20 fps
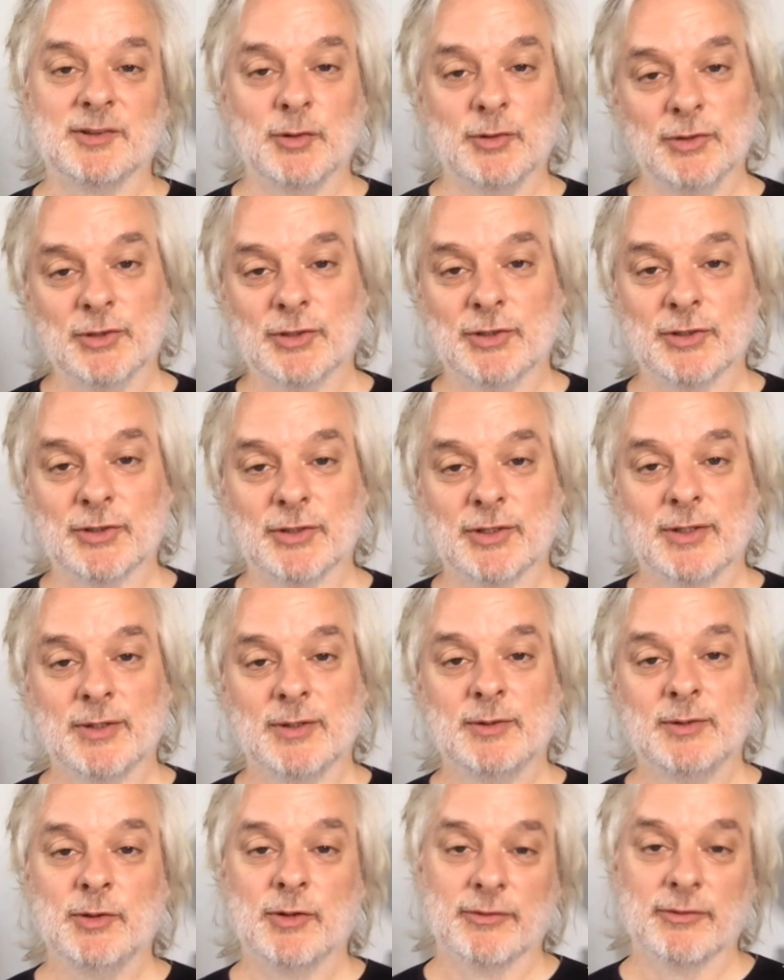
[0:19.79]
New York
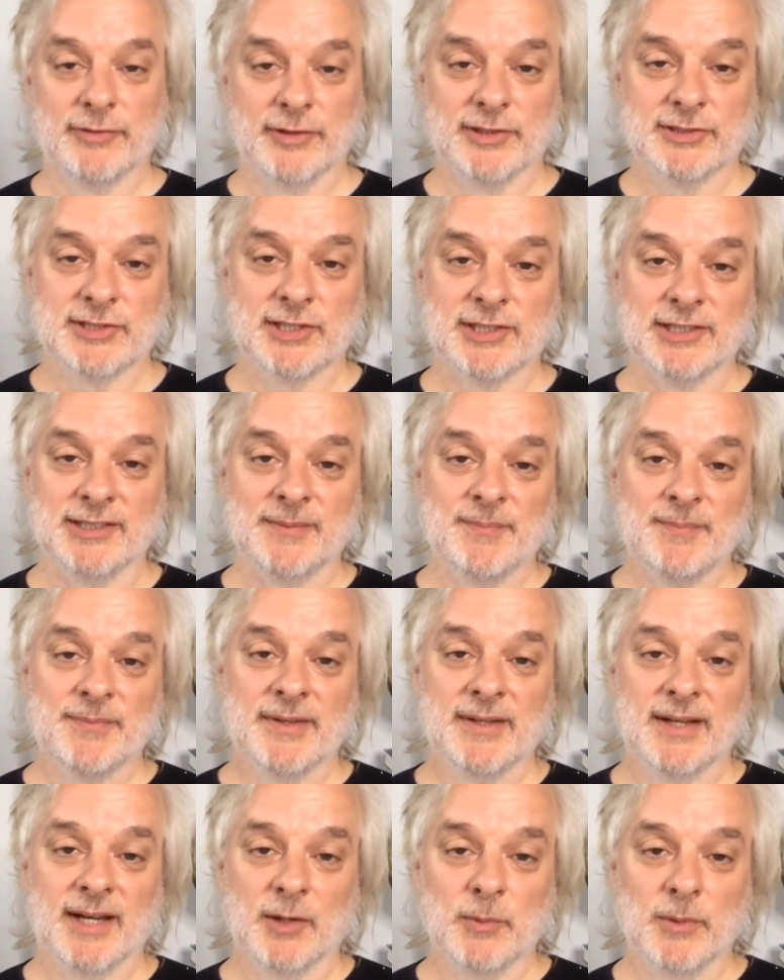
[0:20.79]
University.
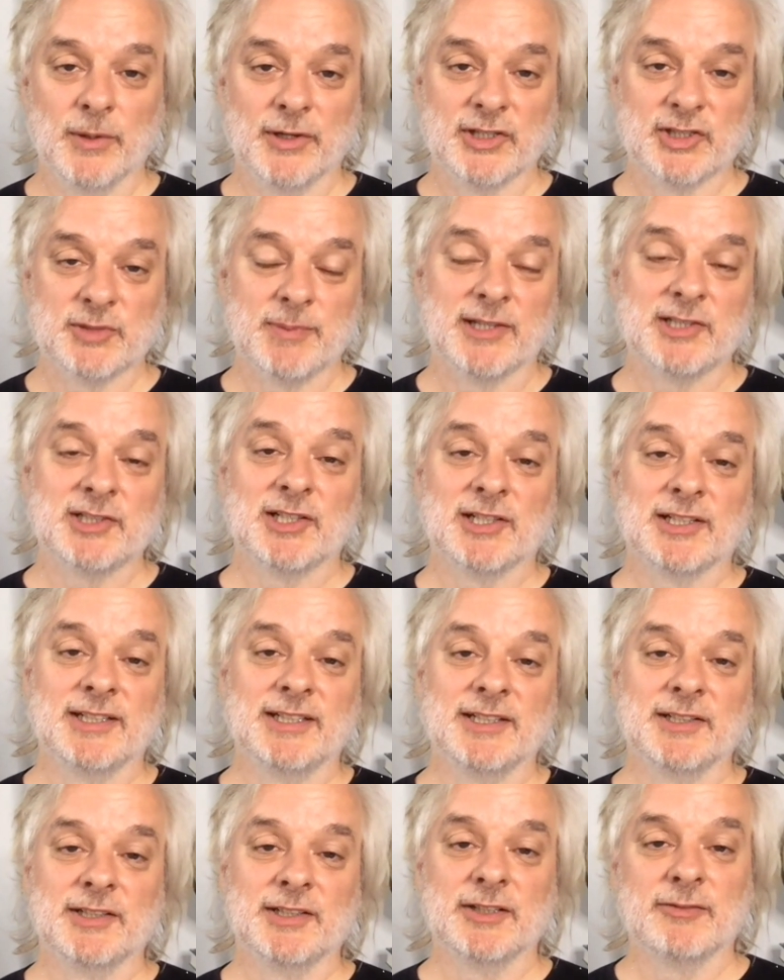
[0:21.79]
I work especially
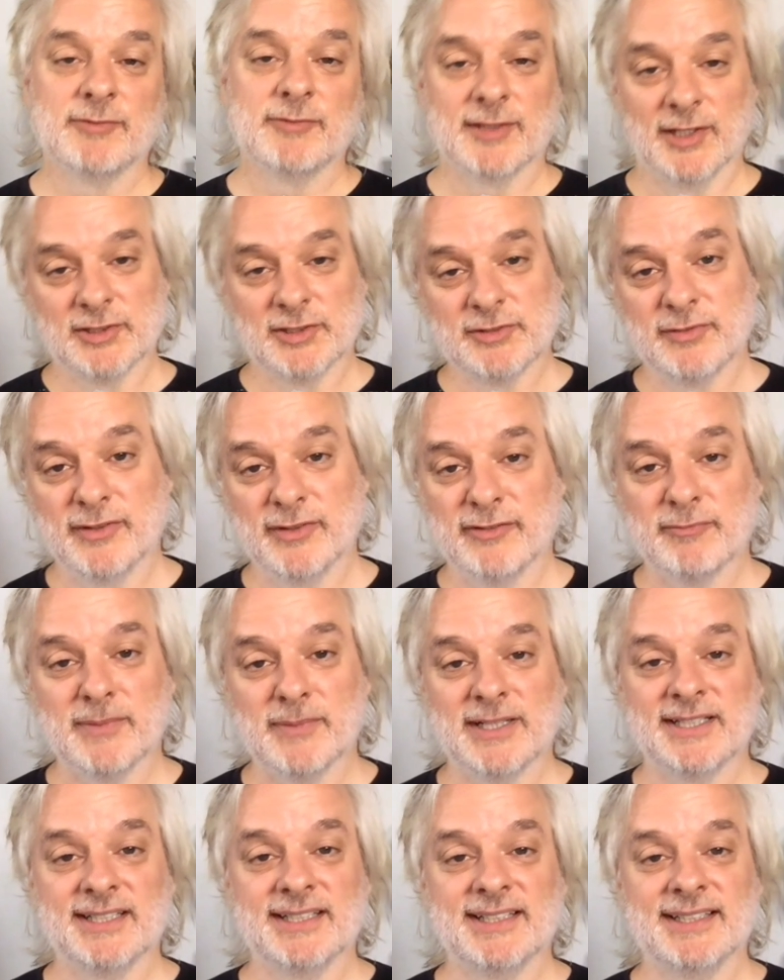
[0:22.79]
in the philosophy of
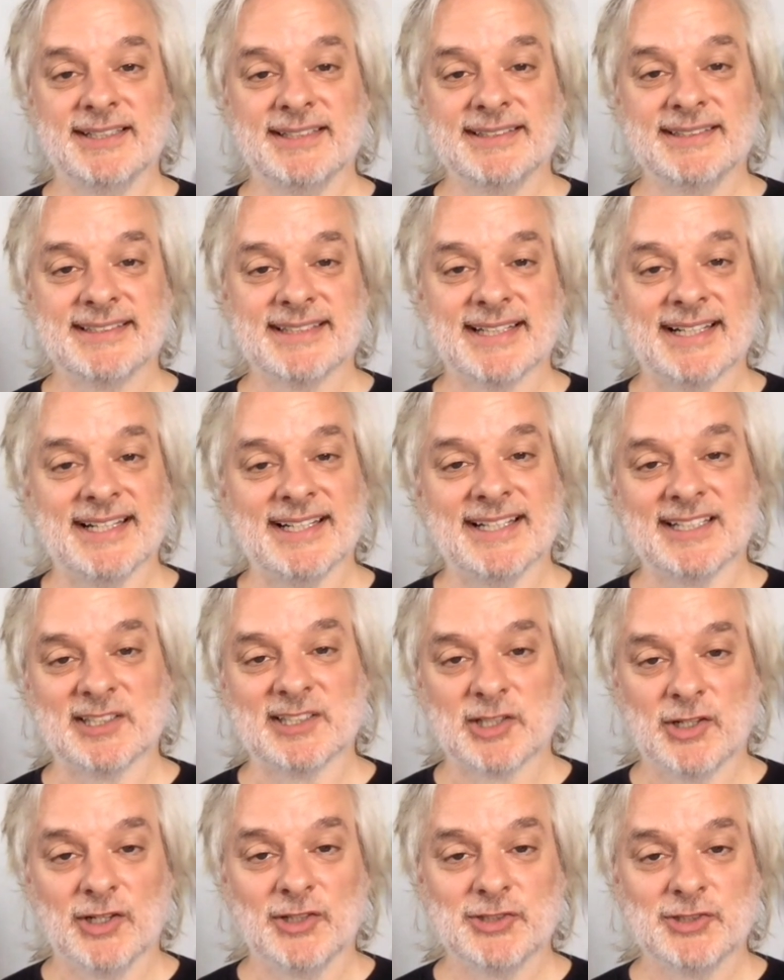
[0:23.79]
mind
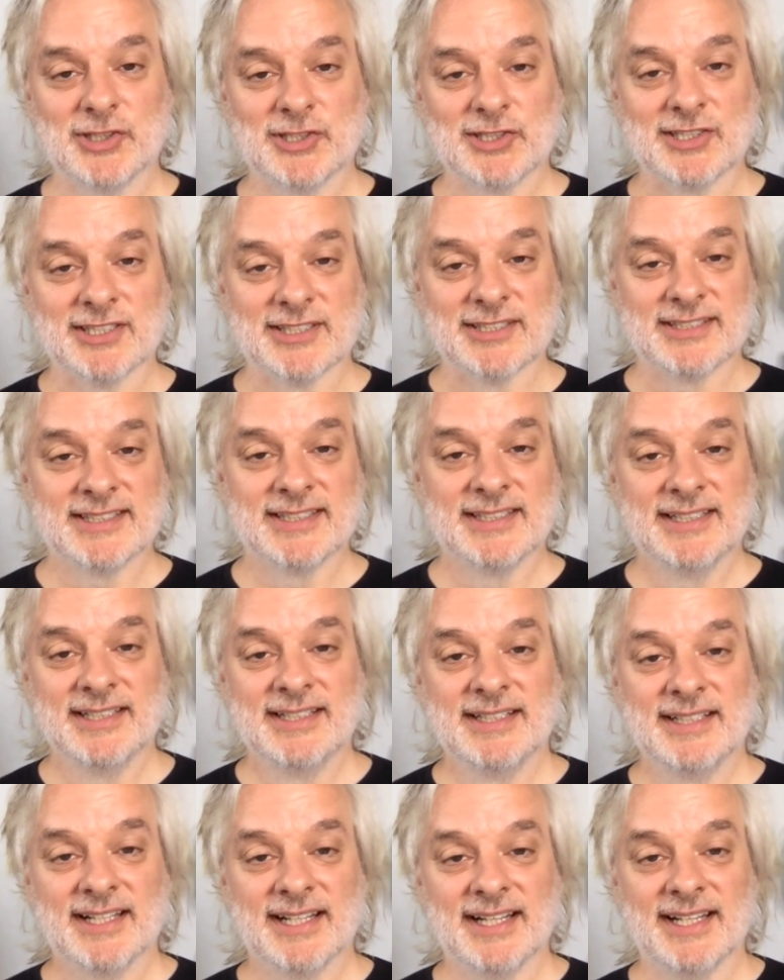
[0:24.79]
and consciousness.
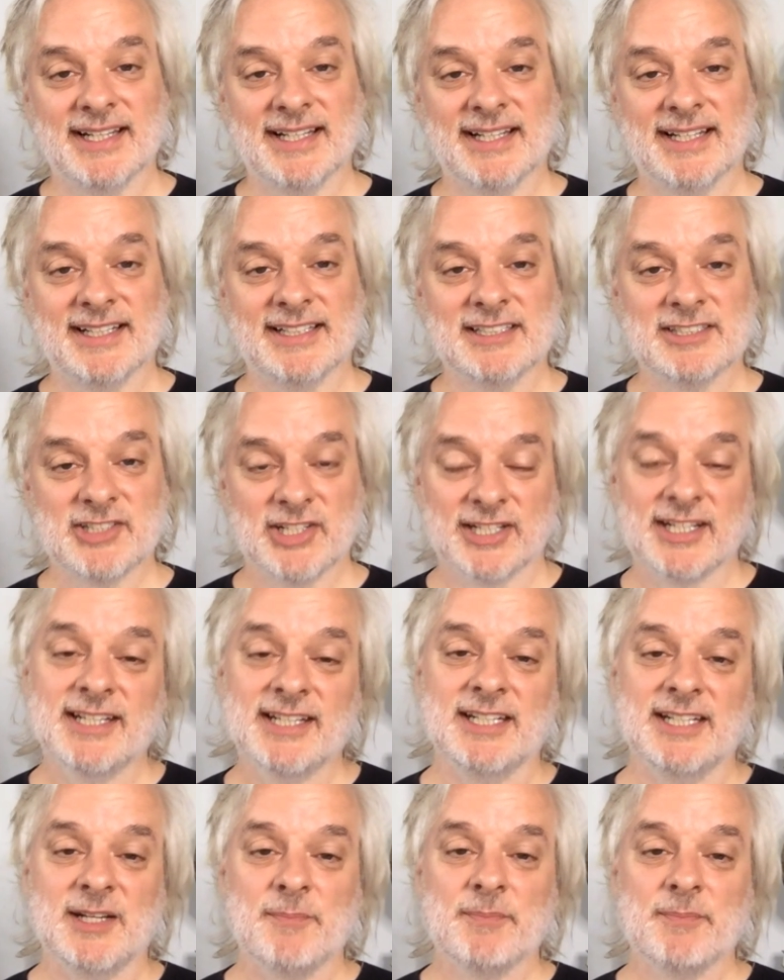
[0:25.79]
And
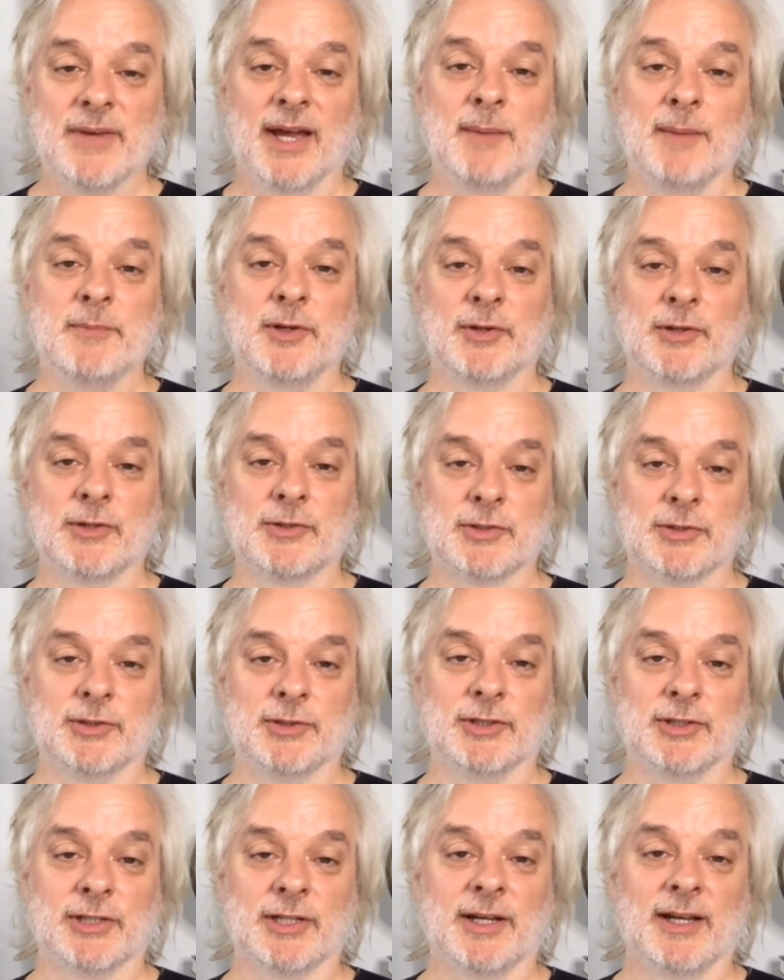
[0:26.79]
today I'm going to
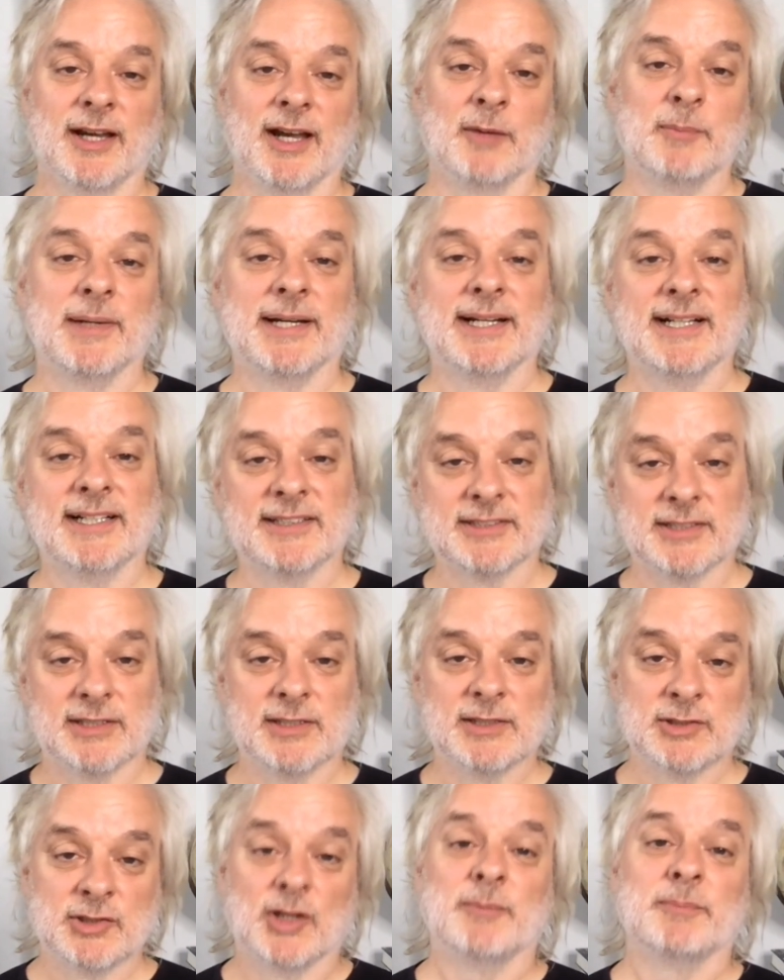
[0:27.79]
talk
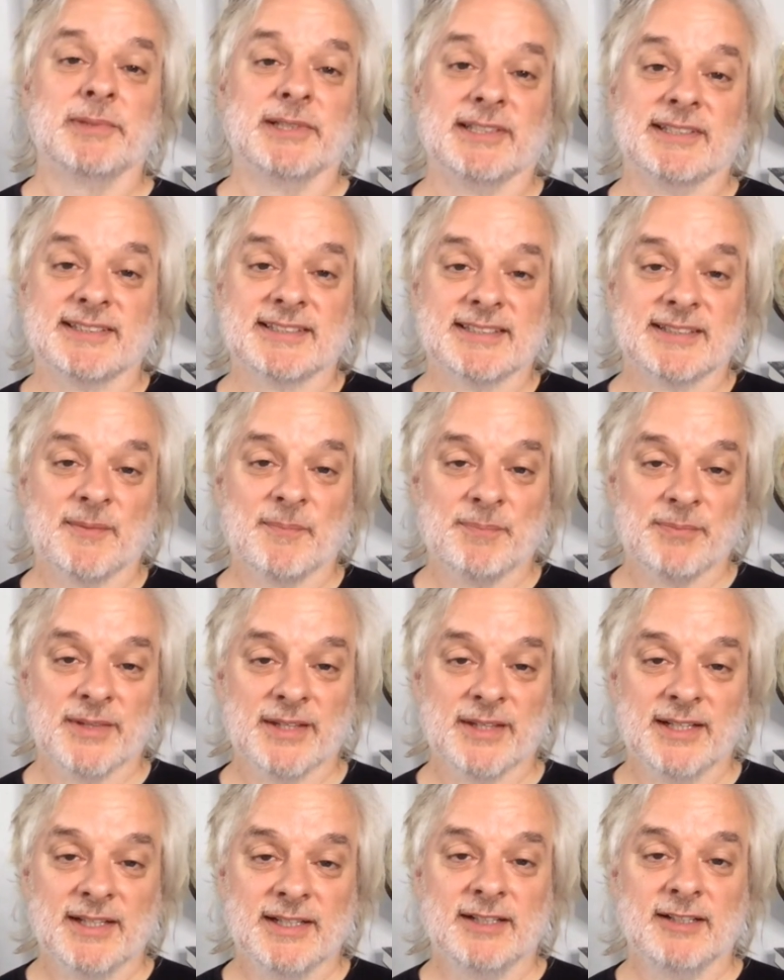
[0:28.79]
about zombies.
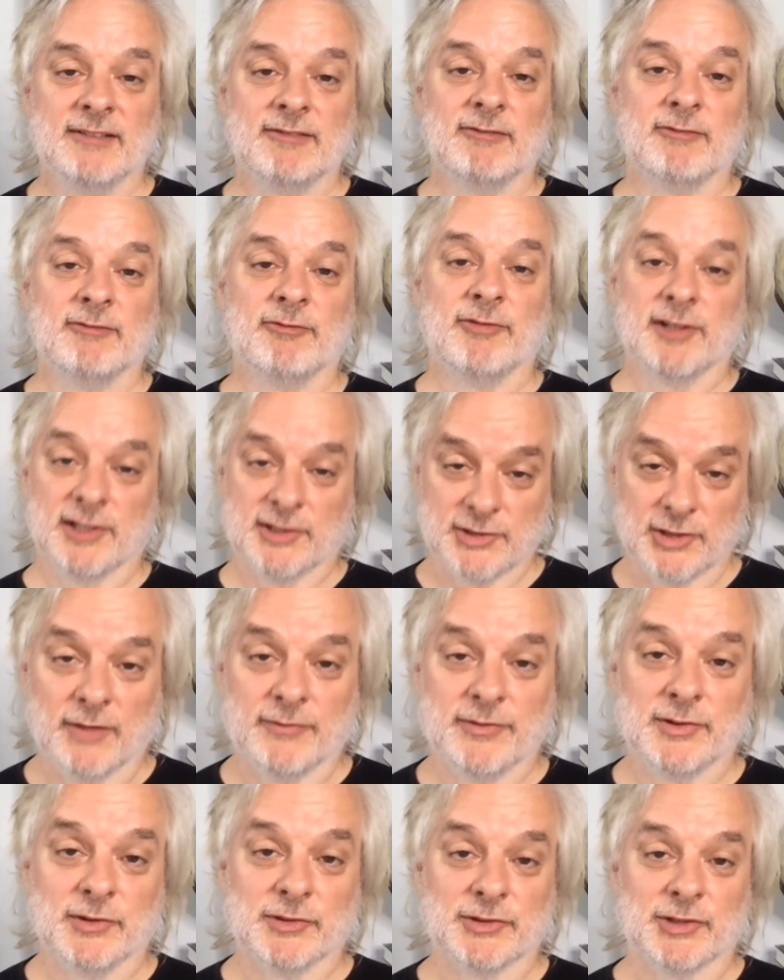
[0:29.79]

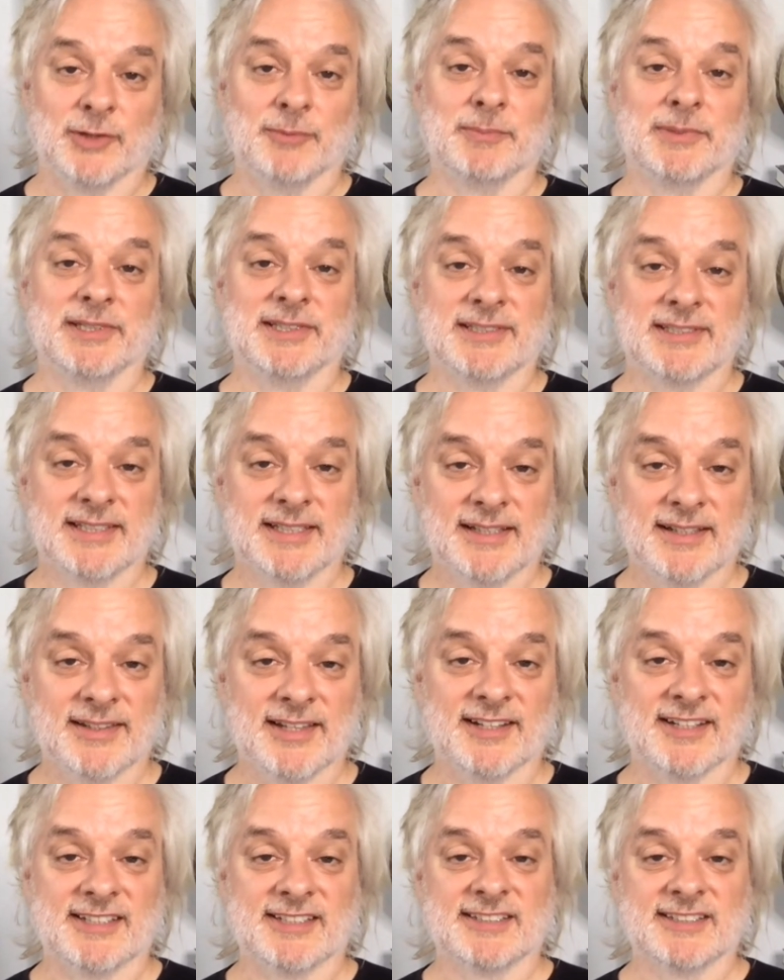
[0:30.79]
Philosophical zombies,
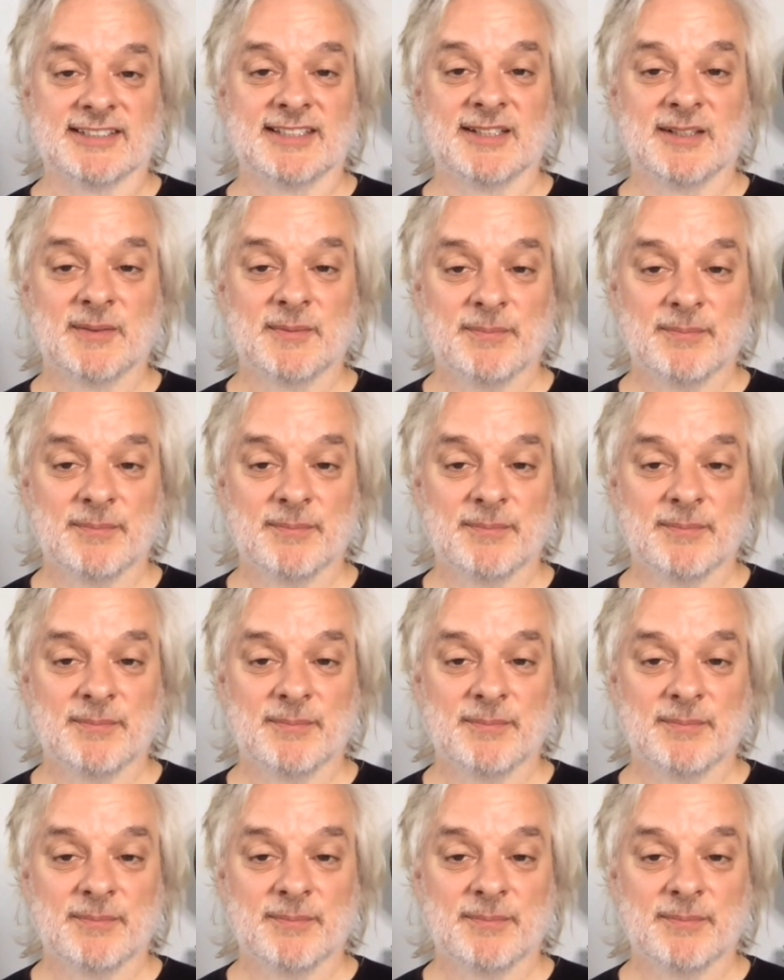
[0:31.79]
that is.